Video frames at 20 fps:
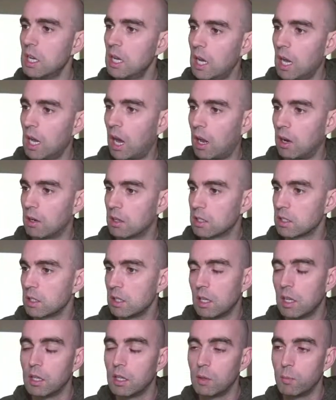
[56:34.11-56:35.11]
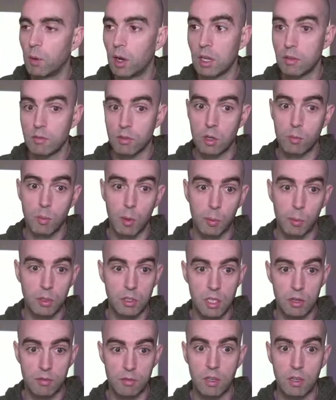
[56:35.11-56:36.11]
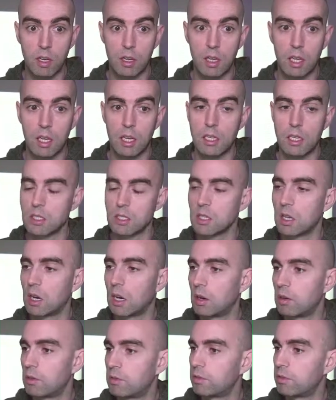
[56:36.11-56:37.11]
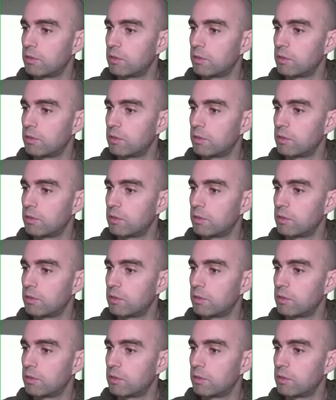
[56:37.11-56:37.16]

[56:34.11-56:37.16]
And you might even come up with different ideas of,